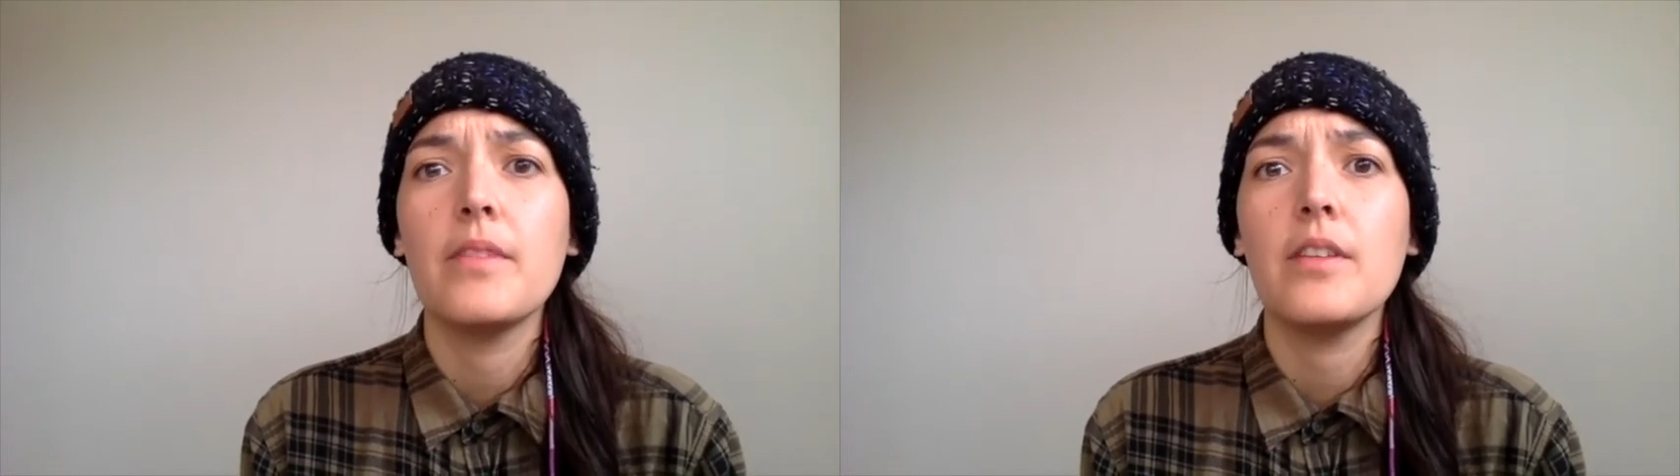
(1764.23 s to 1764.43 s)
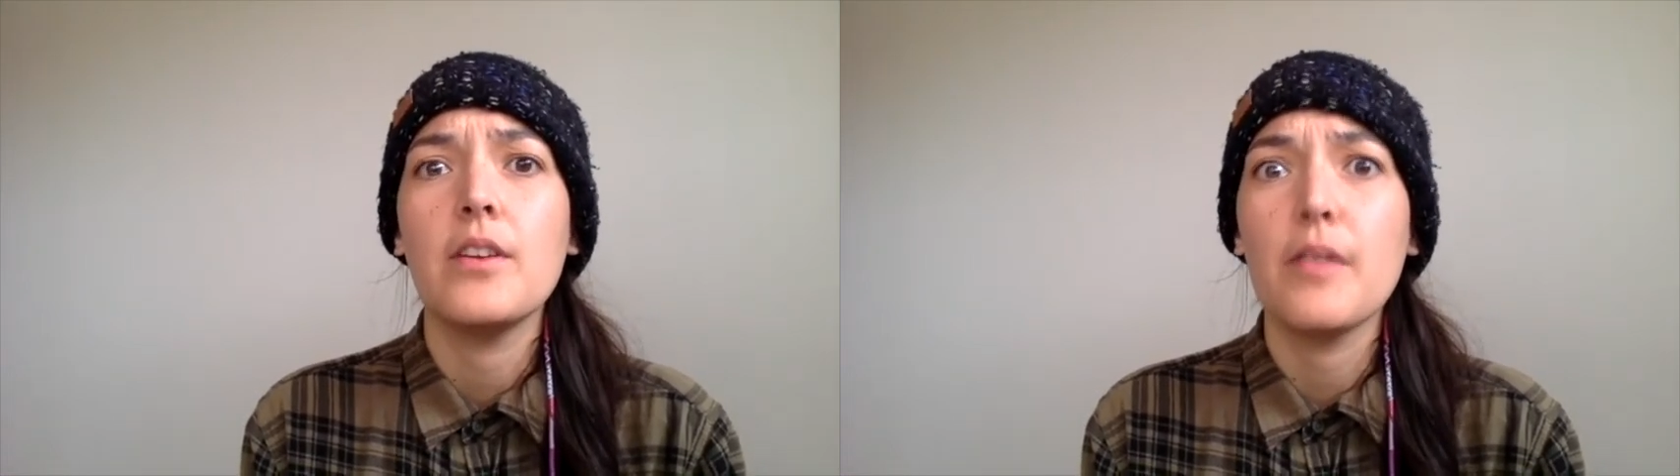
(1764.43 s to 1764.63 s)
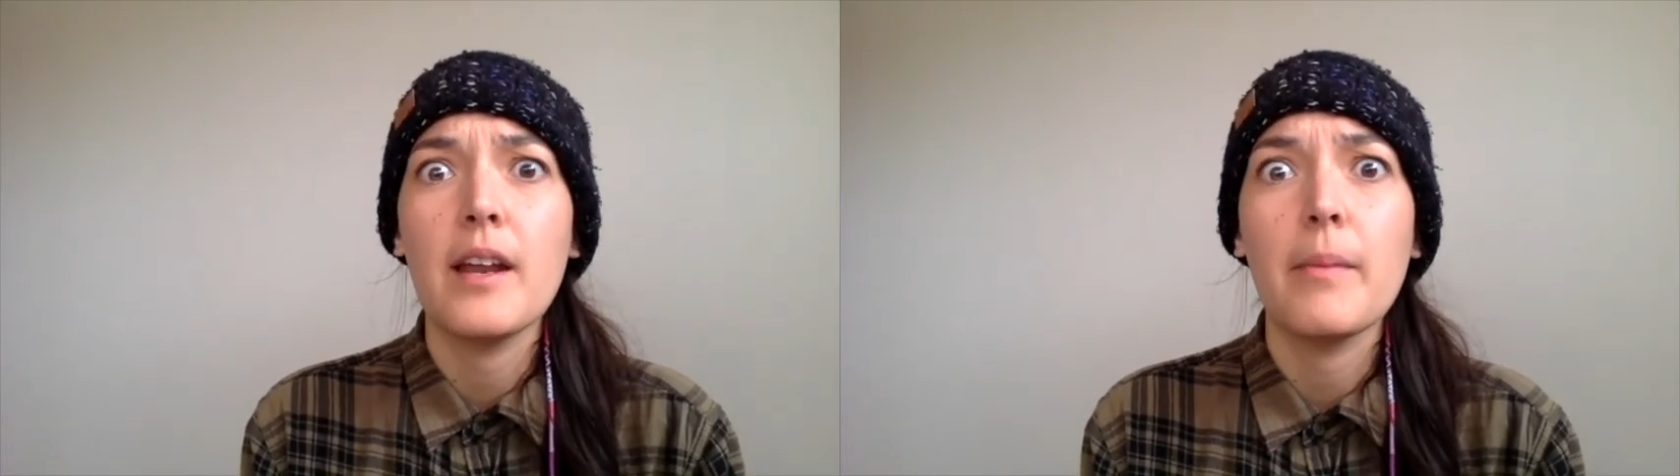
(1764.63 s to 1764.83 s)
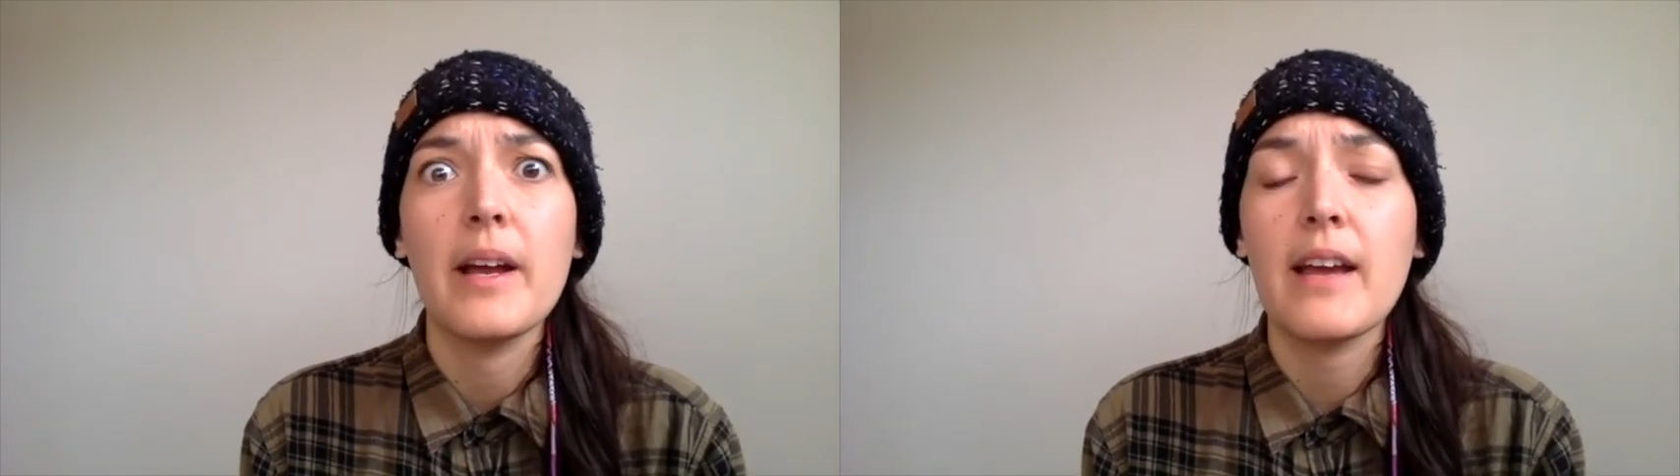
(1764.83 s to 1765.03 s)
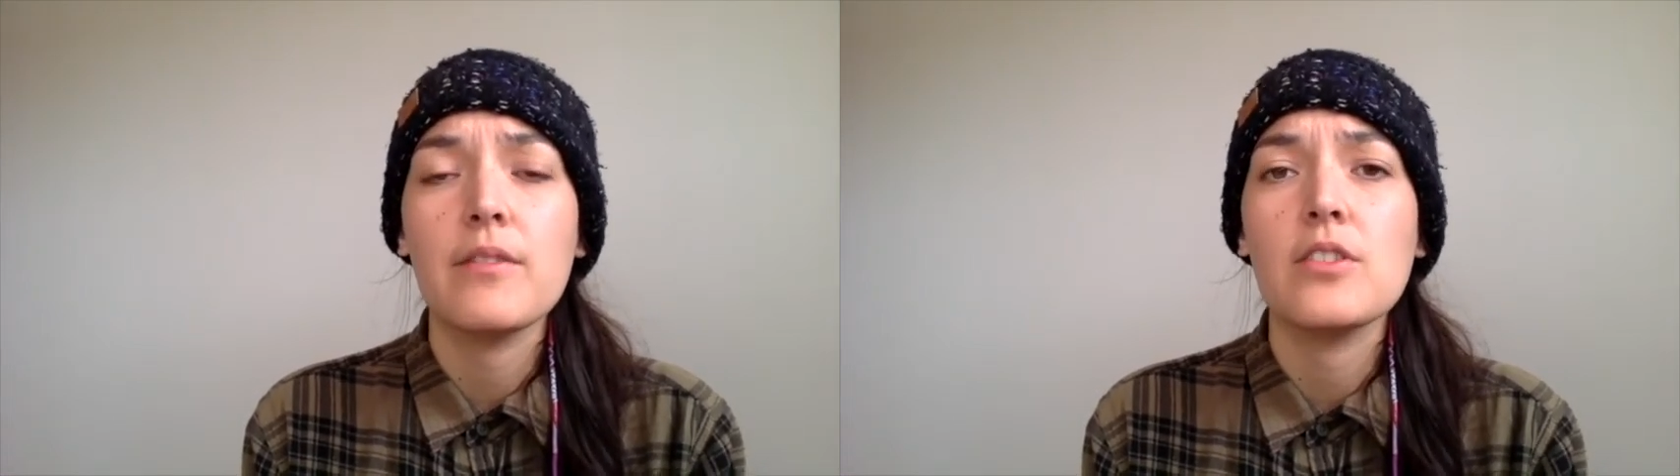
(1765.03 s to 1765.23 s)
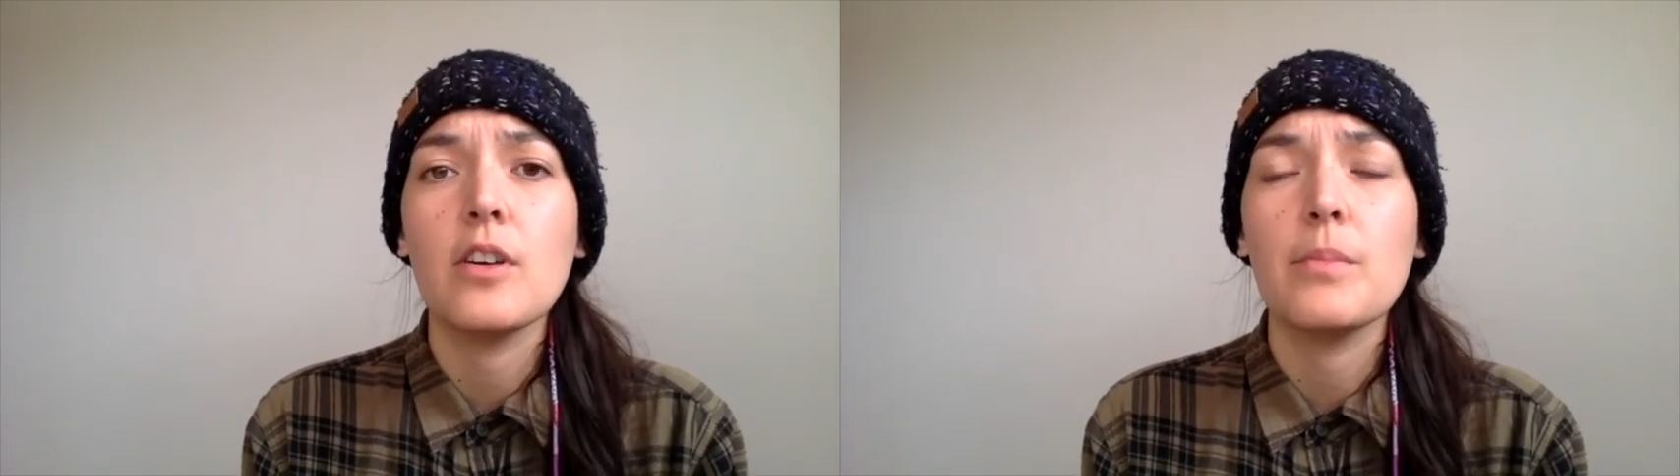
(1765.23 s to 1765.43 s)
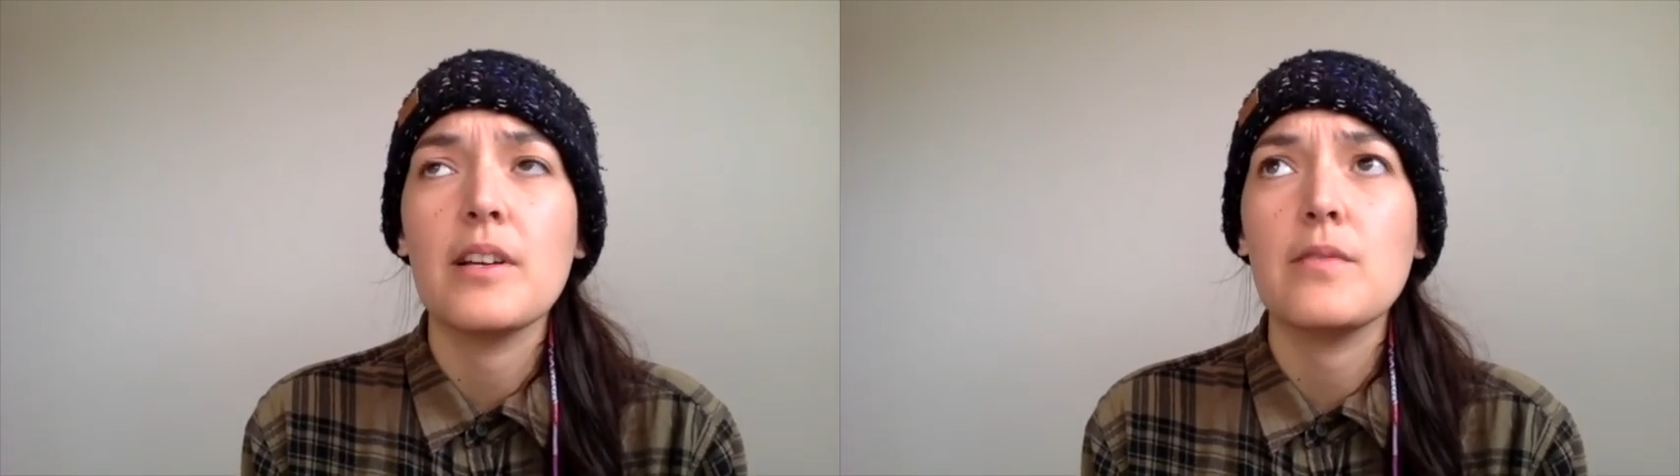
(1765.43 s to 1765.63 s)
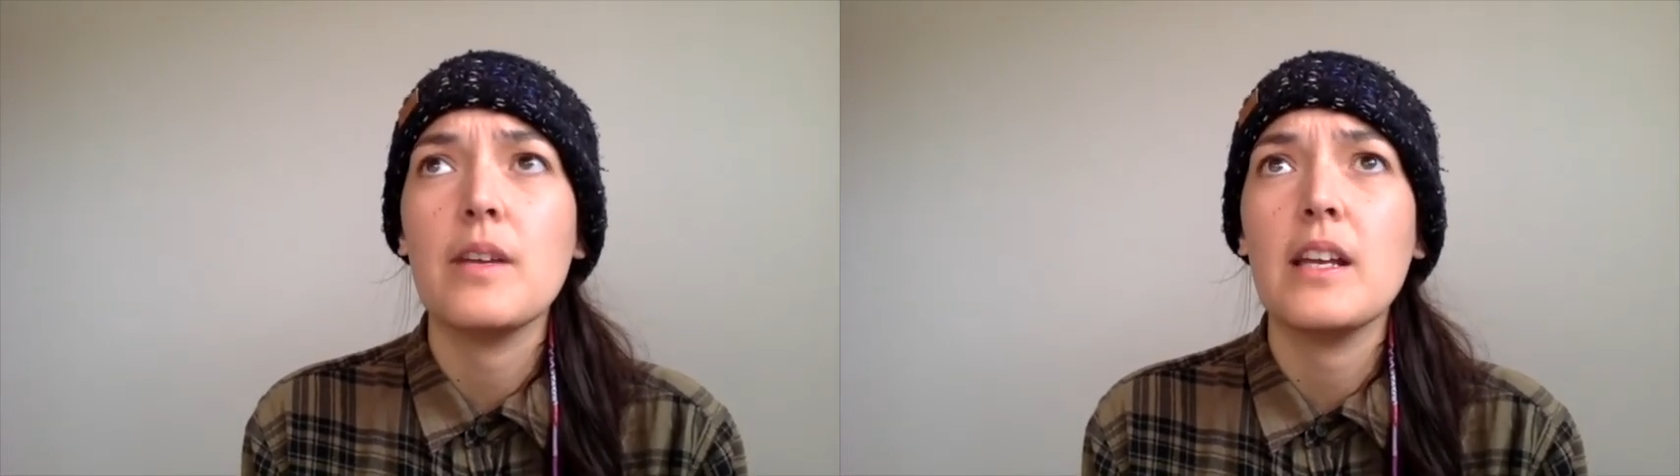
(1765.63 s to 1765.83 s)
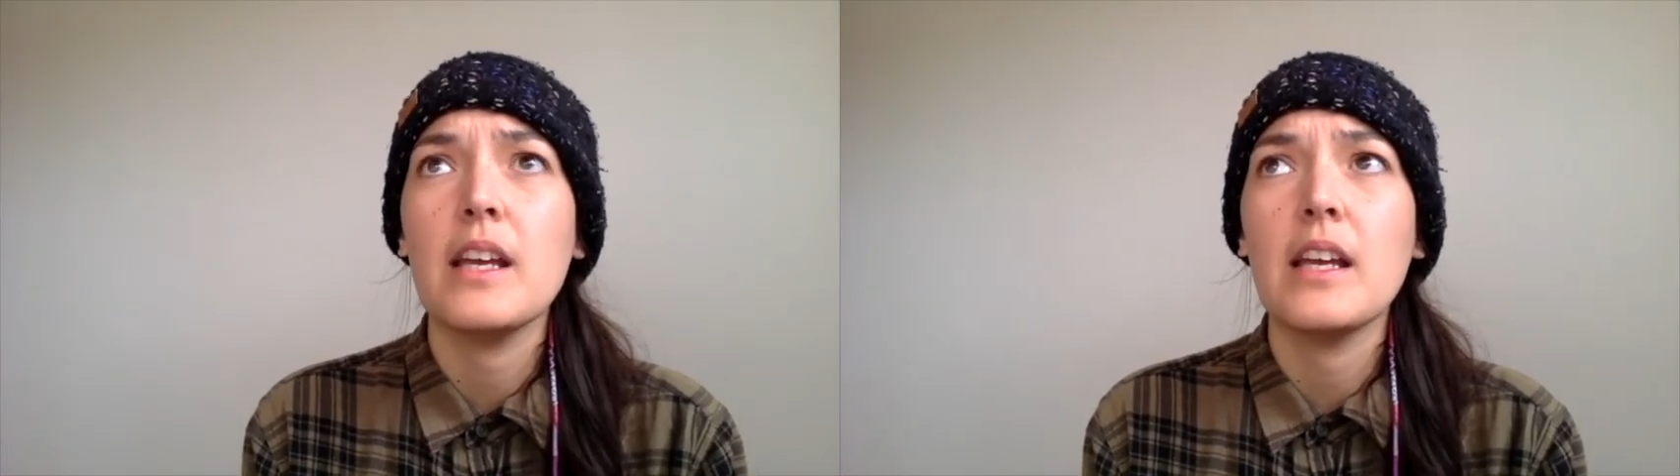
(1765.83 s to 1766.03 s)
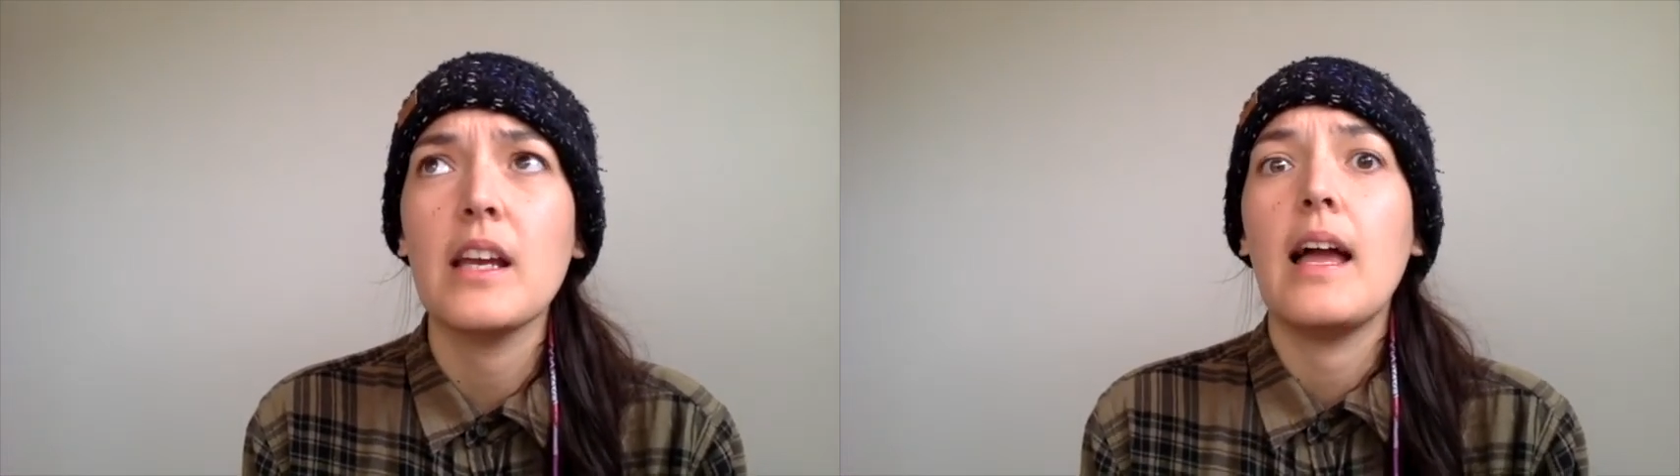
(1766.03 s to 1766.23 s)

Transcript: that I might have to stop breastfeeding,